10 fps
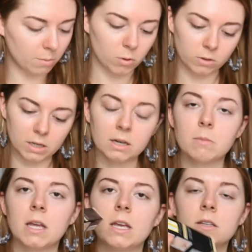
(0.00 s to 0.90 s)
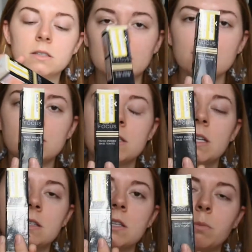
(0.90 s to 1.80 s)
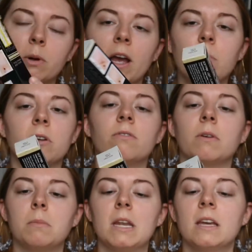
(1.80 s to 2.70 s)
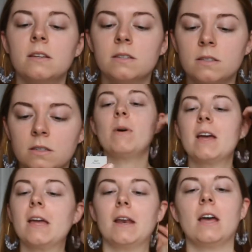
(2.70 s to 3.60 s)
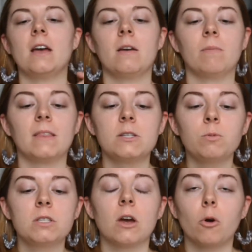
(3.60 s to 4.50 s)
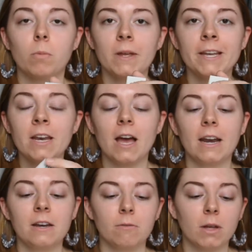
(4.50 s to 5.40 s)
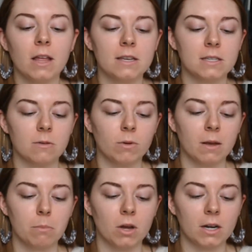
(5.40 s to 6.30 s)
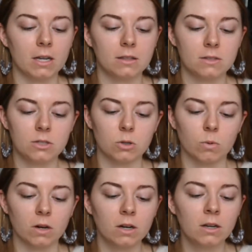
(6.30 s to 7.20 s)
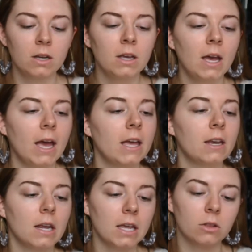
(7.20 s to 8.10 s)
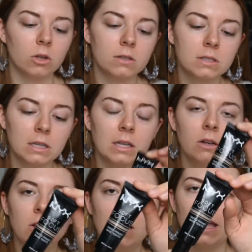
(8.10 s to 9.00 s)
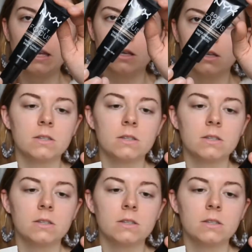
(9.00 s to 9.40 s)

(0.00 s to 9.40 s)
I'm holding it in my hand. This tinted primer from NYX, but this was open. I didn't realize it when I bought it at the store. And it looks a little like